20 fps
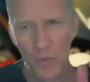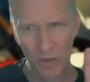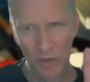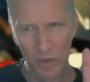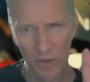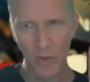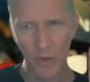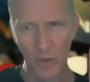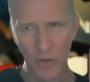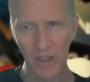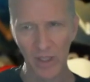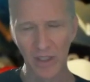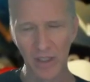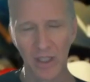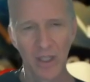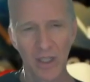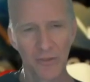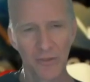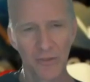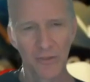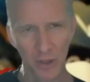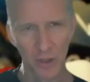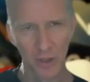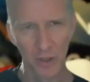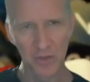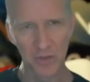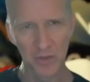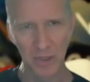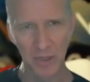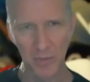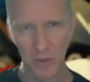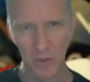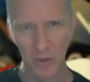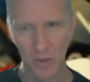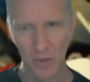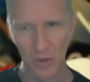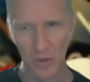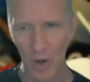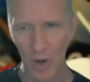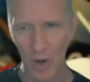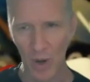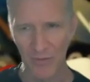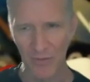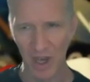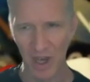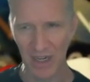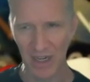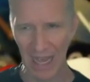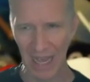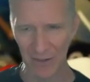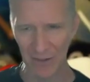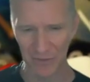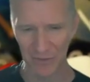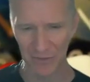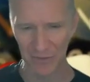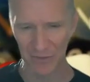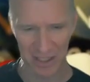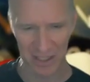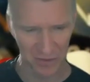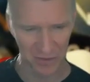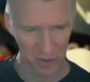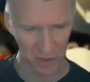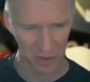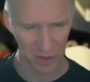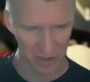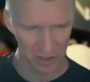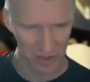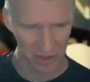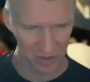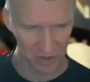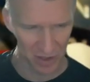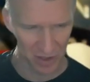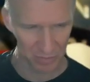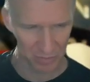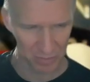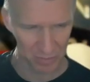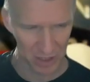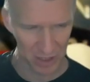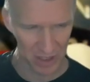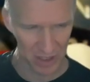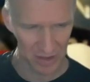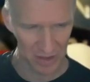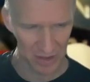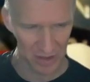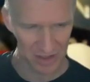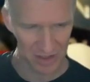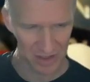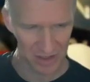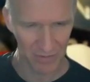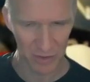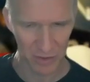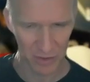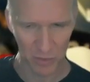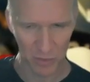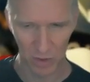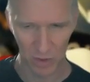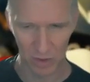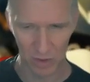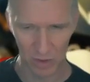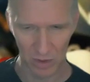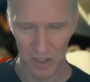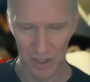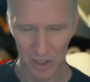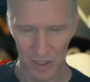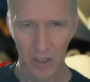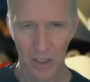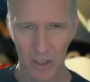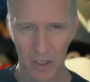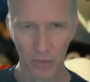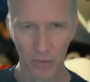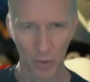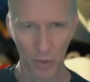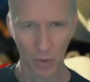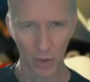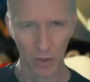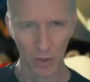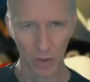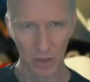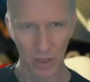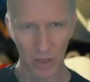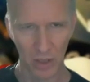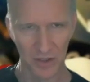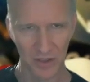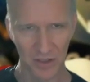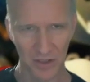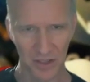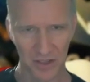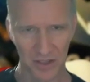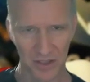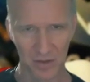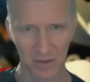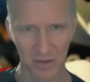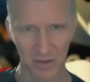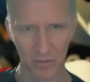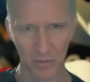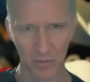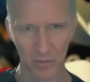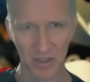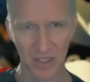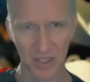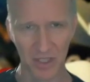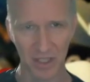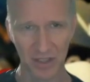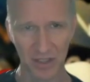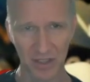quickly, for those people who have not had fast, furious fun playing Savage Worlds, you roll a certain number of dice.